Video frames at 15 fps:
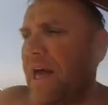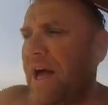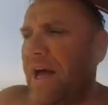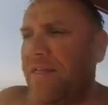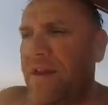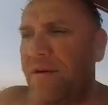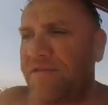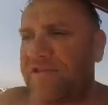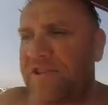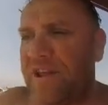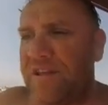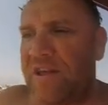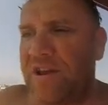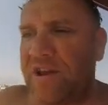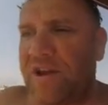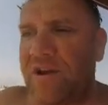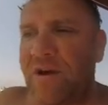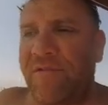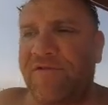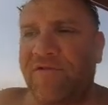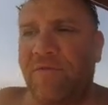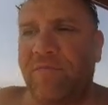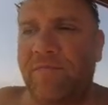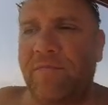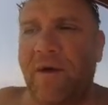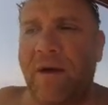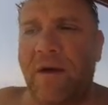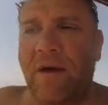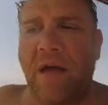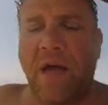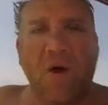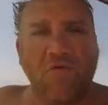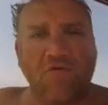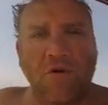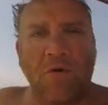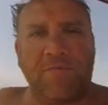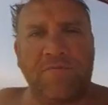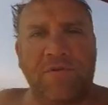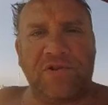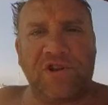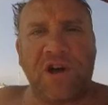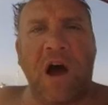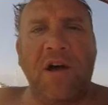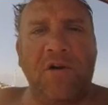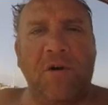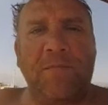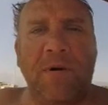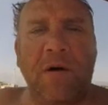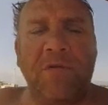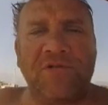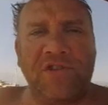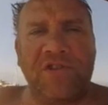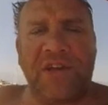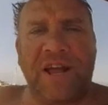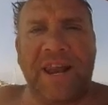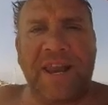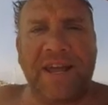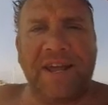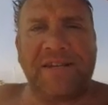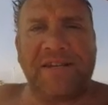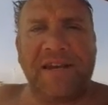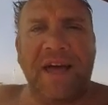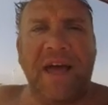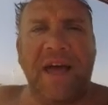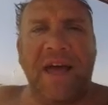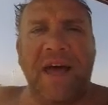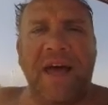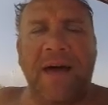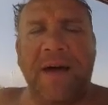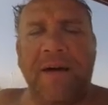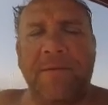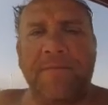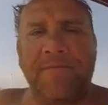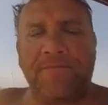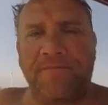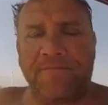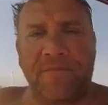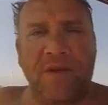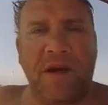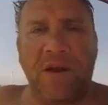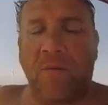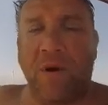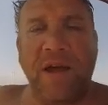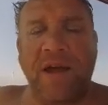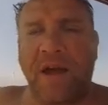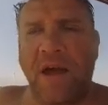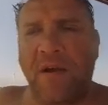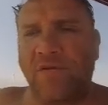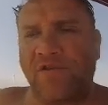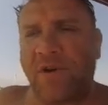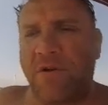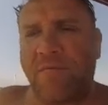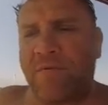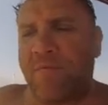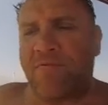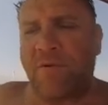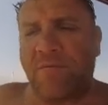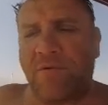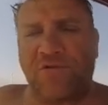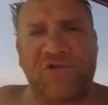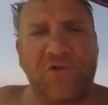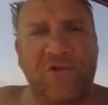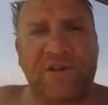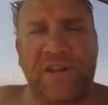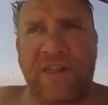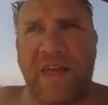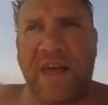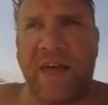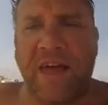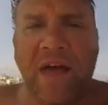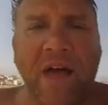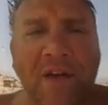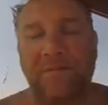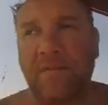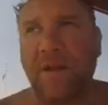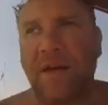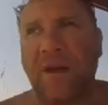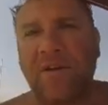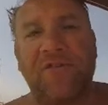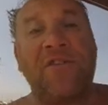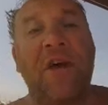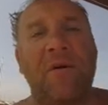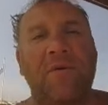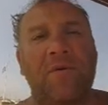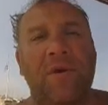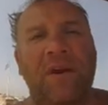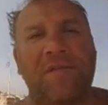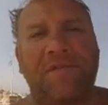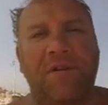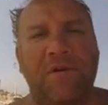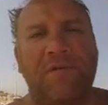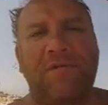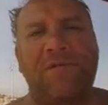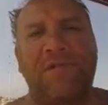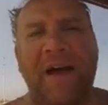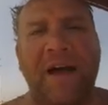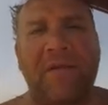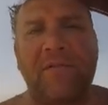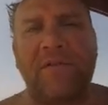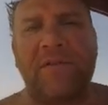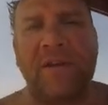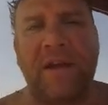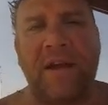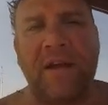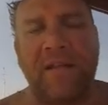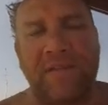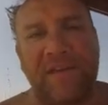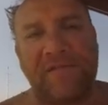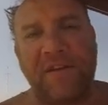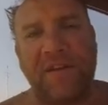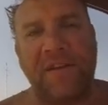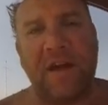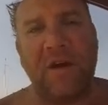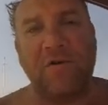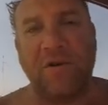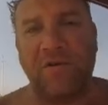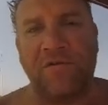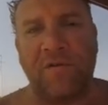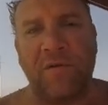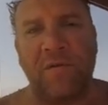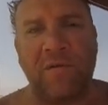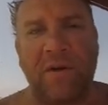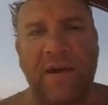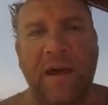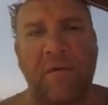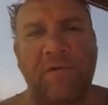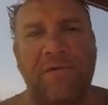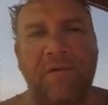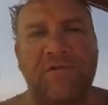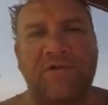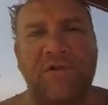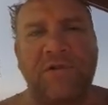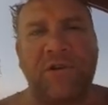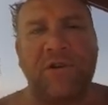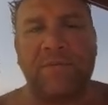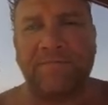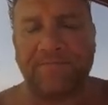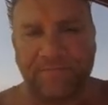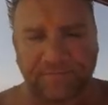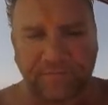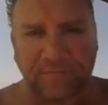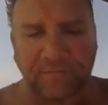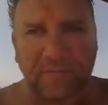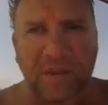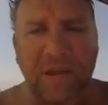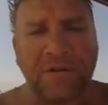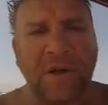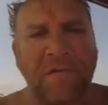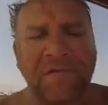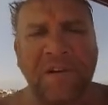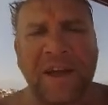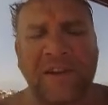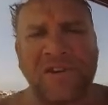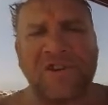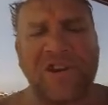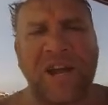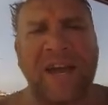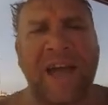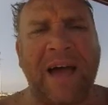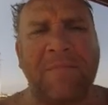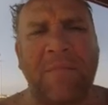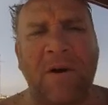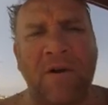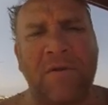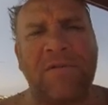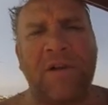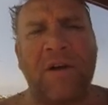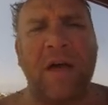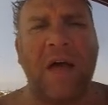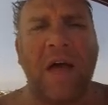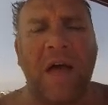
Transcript: and then obviously then you can have some rope tied up onto the cleat, and away you go. So you're pretty much sorted there. So if you found this video useful and helpful to you, don't forget to check out my other